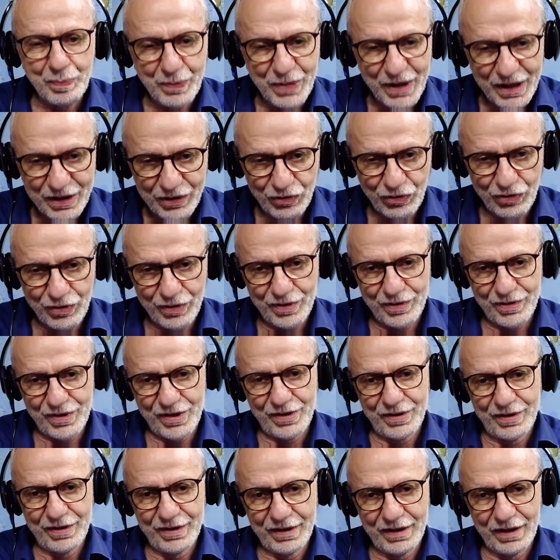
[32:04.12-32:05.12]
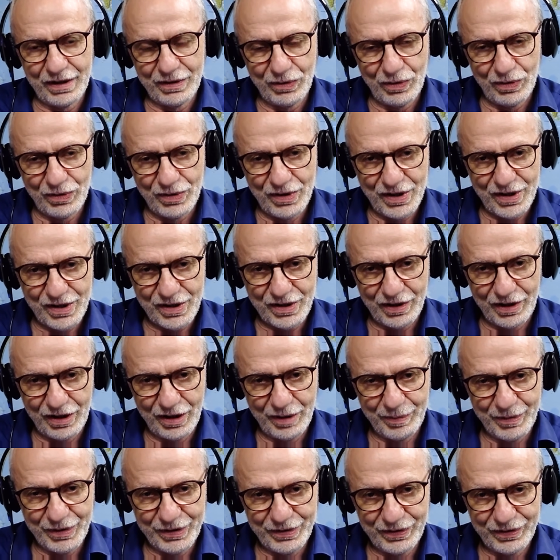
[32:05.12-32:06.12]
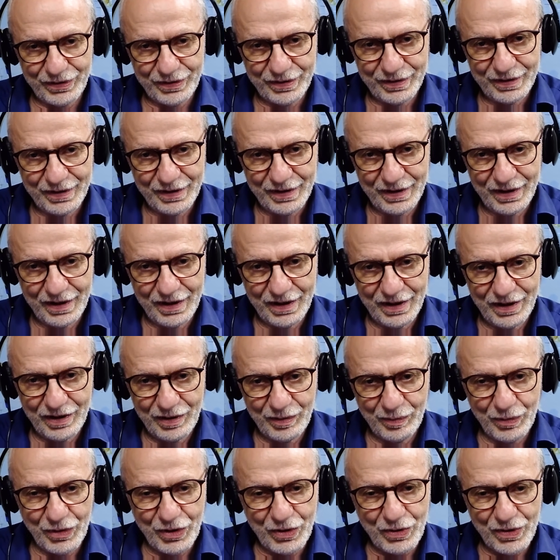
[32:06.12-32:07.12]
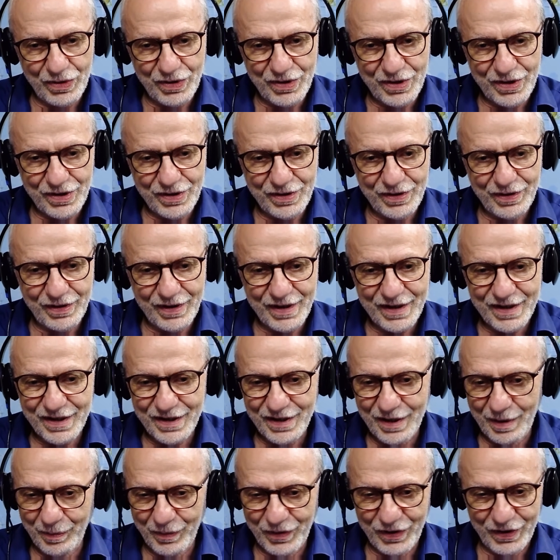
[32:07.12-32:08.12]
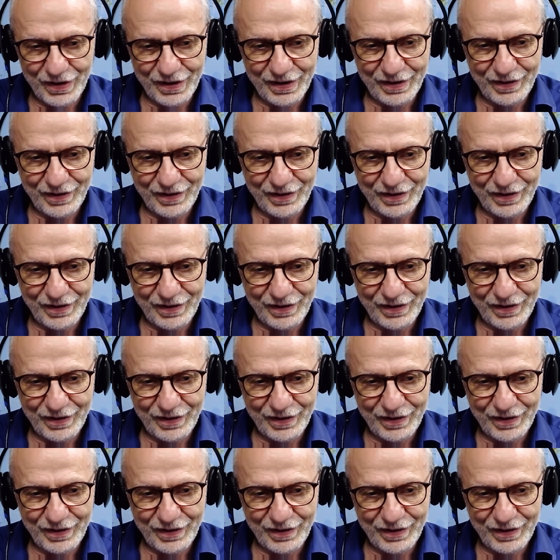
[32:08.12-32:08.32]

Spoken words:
pictures cannot describe it, because there is something